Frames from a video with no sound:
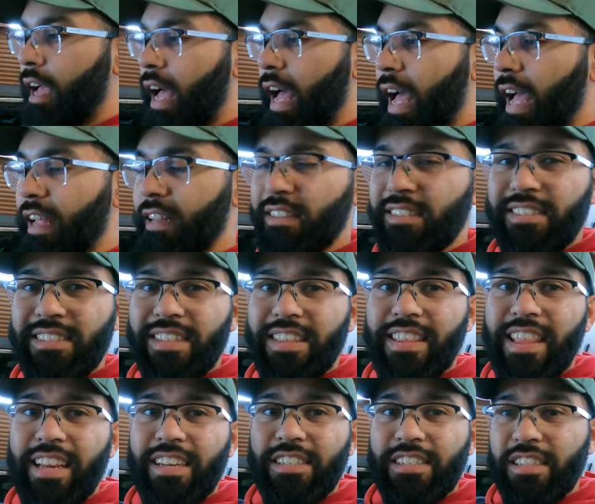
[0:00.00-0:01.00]
and
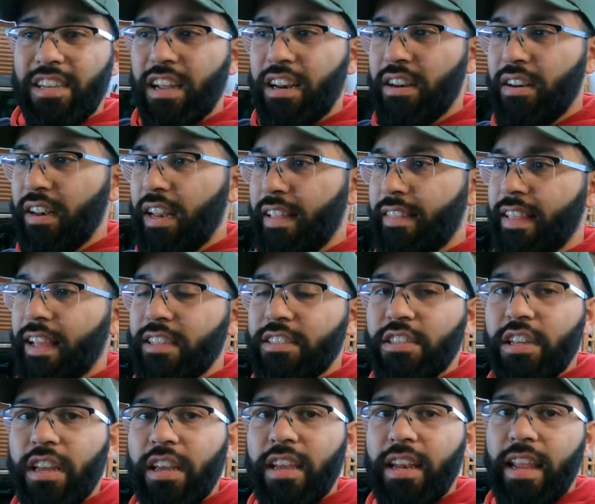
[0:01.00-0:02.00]
then just kind of let that
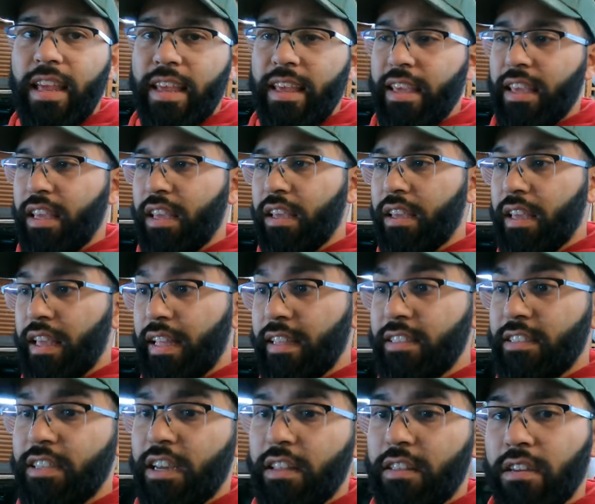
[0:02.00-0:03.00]
circulate heat
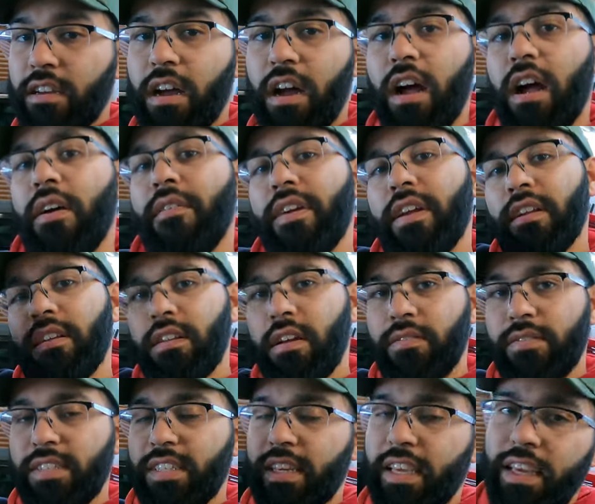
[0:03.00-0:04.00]
inside the car, and
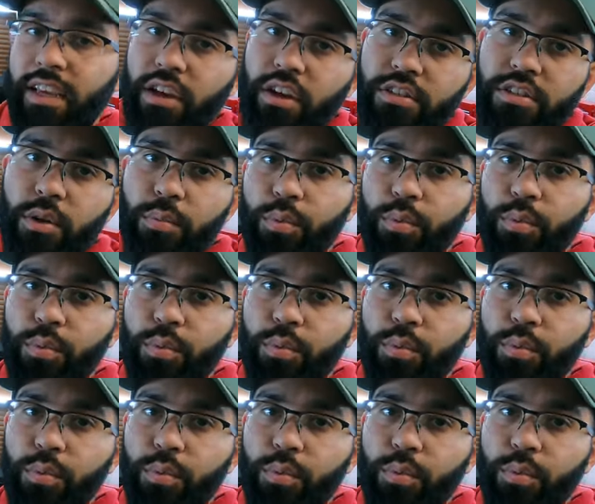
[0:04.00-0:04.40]
obviously heat goes